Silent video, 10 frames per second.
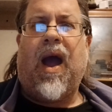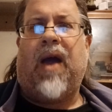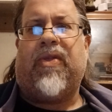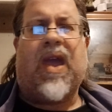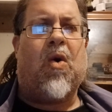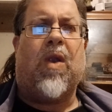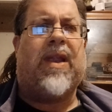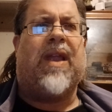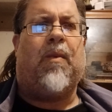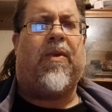and they all
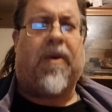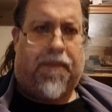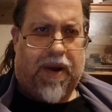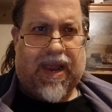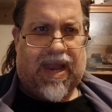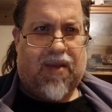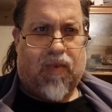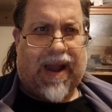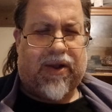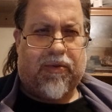end up with completely
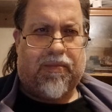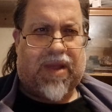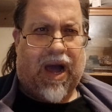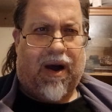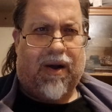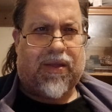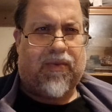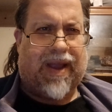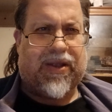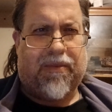random cards,
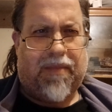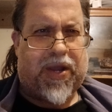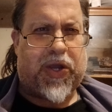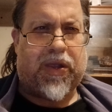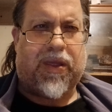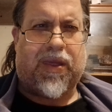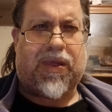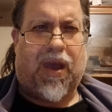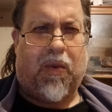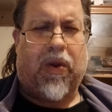random missions, and
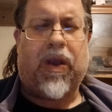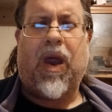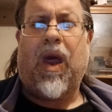so